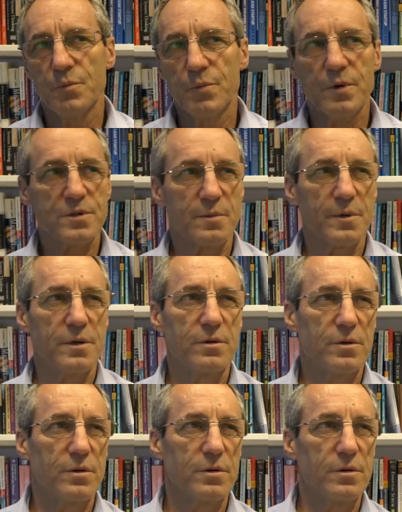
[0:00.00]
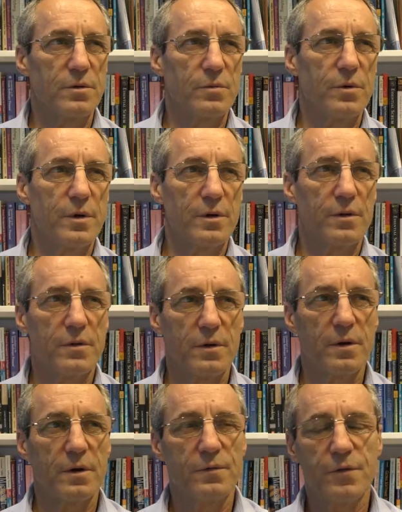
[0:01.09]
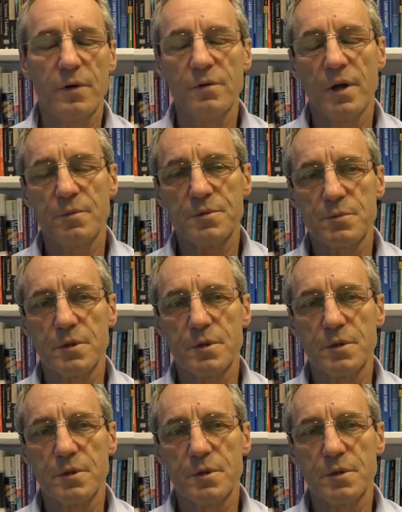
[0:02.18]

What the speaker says: Possibly you could with phone apps,